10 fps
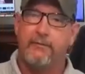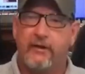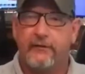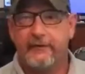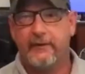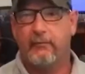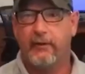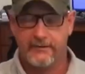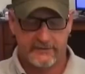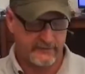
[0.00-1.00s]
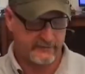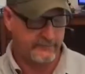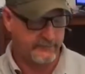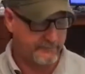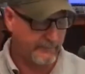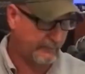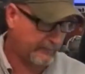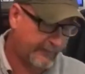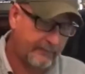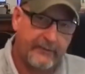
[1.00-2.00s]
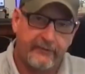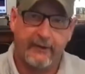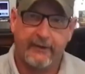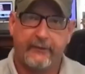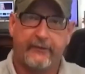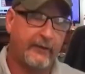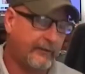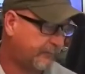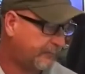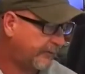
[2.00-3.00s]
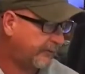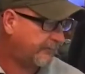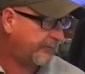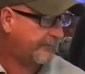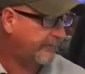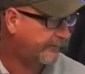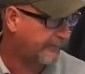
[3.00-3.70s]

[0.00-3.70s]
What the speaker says: what y'all think of that range session of this bow? I gotta say, I was pretty impressed with this